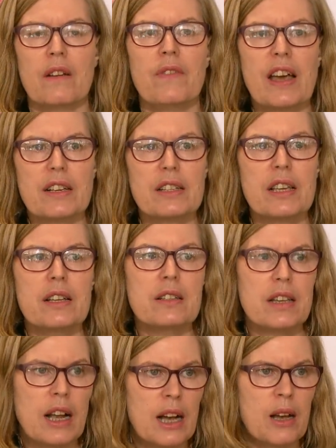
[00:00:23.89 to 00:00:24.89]
vaccines
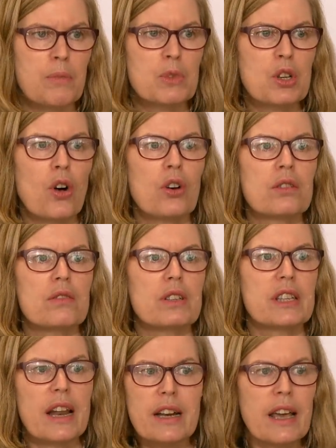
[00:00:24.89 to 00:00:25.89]
in arms on
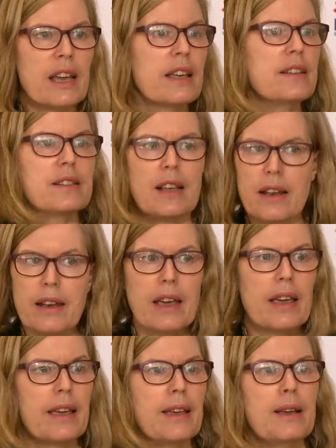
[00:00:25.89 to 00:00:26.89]
Saturday,
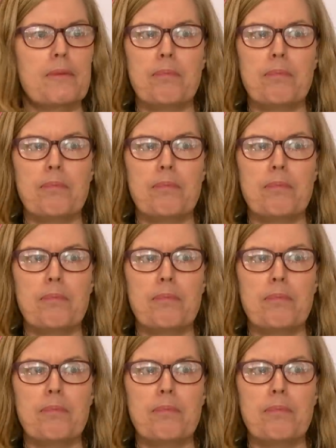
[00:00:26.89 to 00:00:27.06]
Sunday,